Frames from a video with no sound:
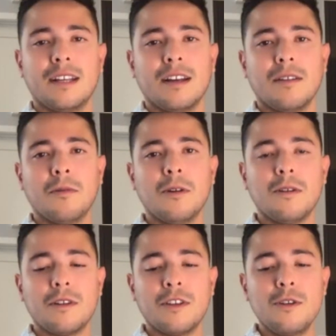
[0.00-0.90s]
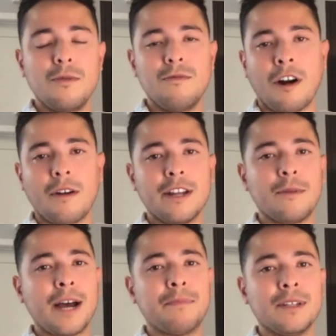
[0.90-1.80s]
Well, you already
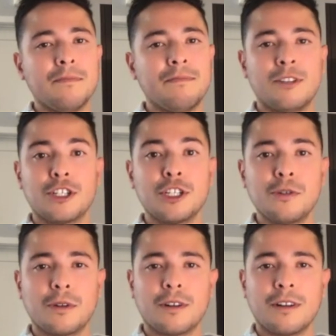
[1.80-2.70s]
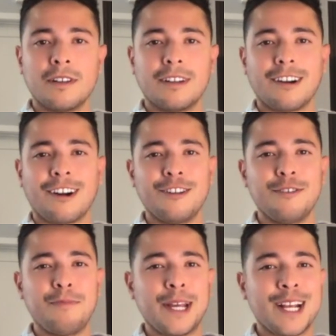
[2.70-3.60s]
wrapped up your tour. Are
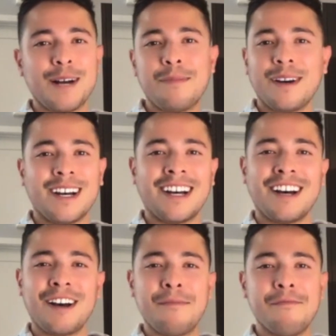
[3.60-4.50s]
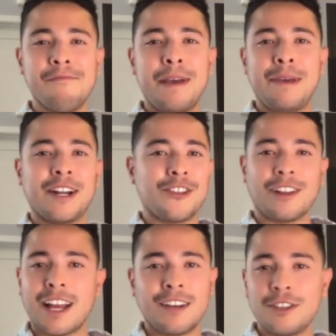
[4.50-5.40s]
you picking up maybe another
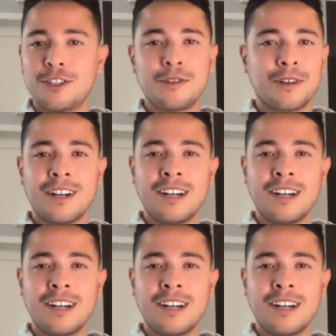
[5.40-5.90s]
leg of the tour